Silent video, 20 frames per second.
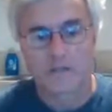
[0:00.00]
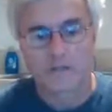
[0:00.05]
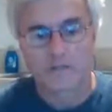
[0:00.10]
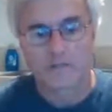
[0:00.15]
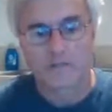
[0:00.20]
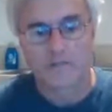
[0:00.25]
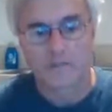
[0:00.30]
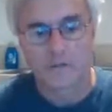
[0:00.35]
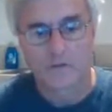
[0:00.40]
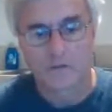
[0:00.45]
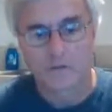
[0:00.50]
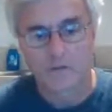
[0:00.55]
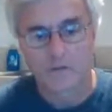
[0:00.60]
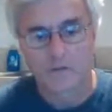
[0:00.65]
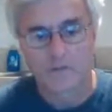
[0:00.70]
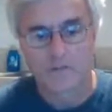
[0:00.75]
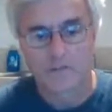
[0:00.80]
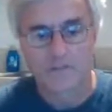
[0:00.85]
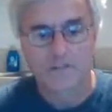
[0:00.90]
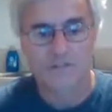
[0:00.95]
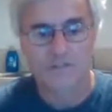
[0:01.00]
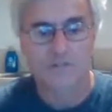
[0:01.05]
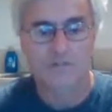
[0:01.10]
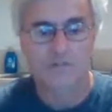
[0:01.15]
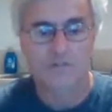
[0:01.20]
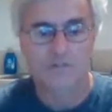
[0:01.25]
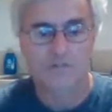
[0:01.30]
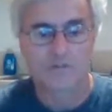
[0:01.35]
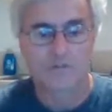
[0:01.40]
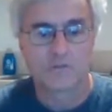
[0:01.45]
gives you all the
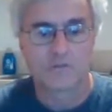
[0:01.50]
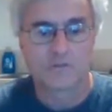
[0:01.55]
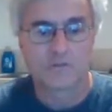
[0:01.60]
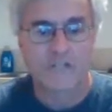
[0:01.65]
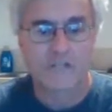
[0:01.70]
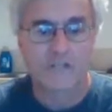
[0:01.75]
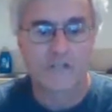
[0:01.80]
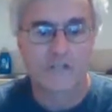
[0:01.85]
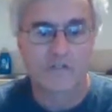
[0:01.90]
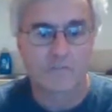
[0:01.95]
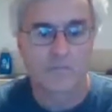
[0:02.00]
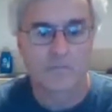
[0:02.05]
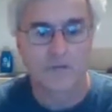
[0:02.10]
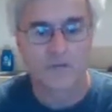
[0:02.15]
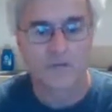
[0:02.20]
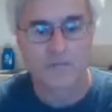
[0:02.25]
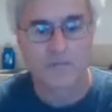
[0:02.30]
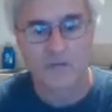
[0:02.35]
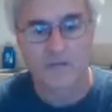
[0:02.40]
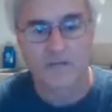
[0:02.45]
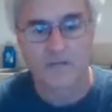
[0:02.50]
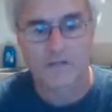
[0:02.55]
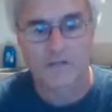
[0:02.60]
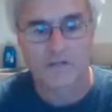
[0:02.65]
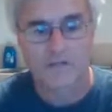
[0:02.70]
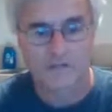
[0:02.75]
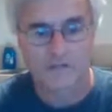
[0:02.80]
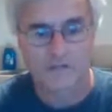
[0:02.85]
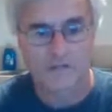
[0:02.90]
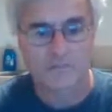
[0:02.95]
resistance you need to build the body of
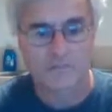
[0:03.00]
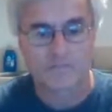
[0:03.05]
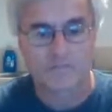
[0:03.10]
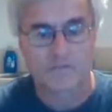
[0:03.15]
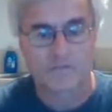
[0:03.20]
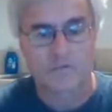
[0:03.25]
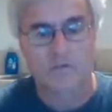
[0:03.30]
your dreams.